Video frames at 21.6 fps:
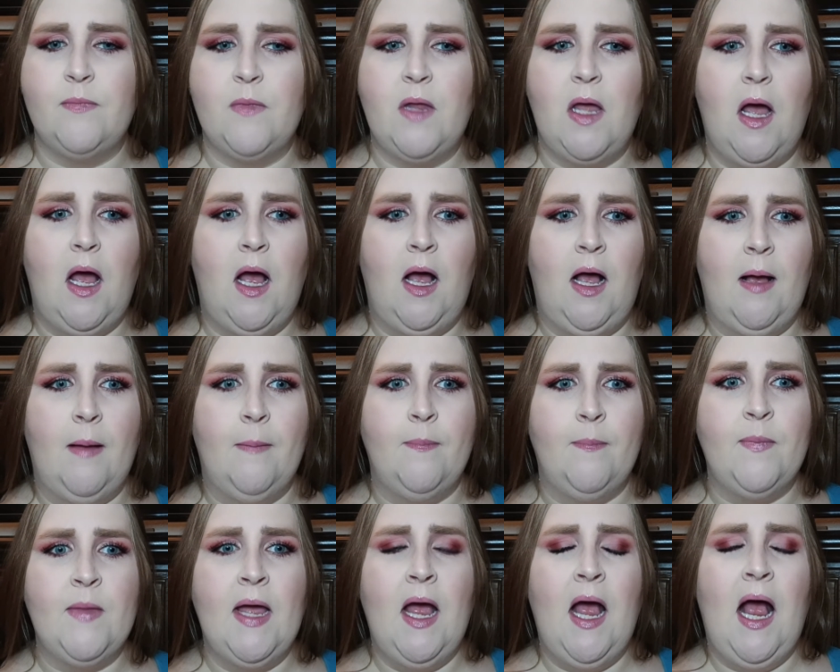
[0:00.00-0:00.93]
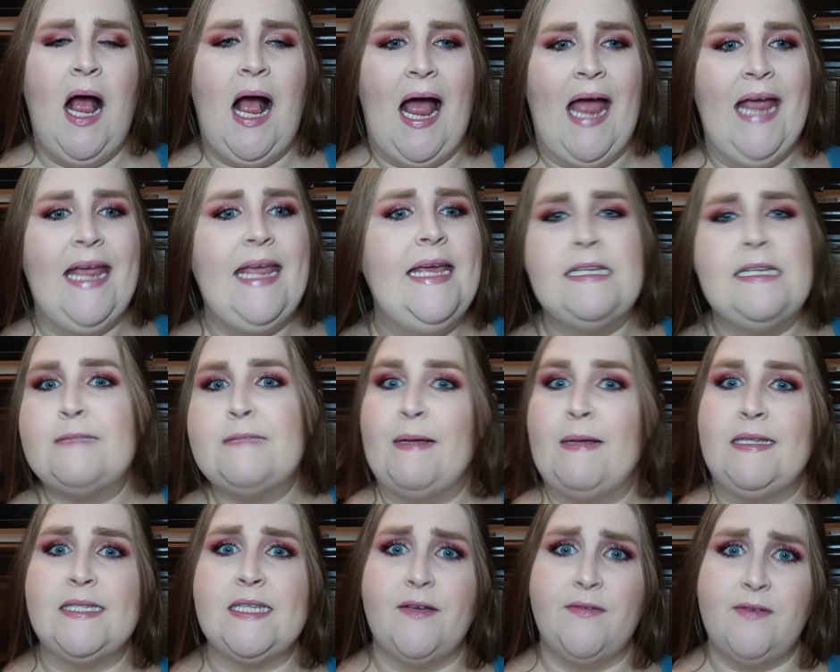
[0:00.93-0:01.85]
I can't spend
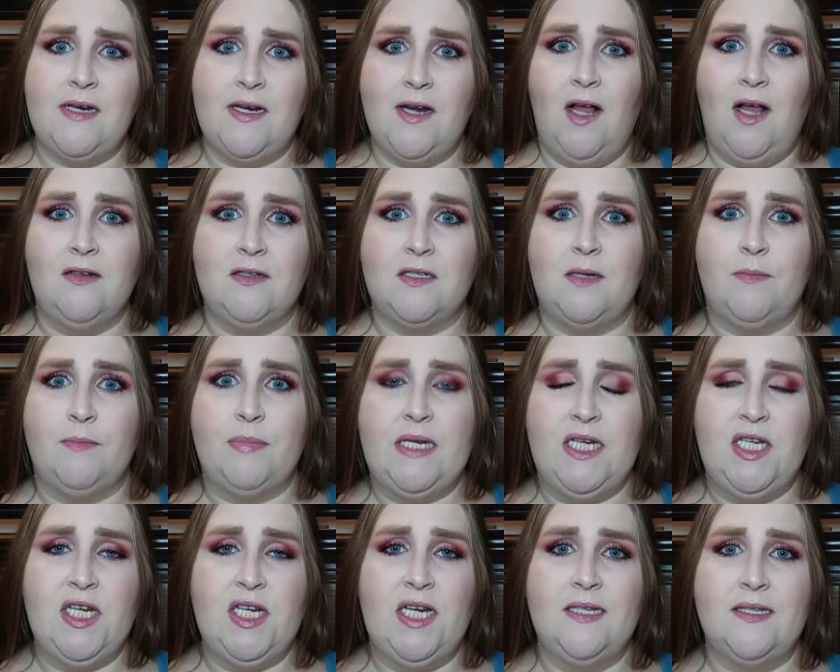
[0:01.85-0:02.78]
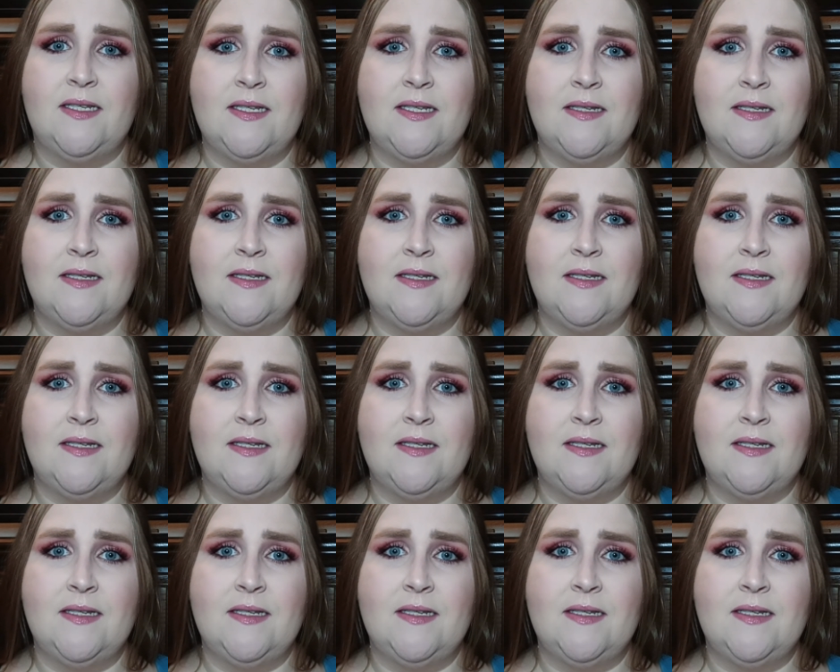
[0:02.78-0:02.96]
$70 on PJs.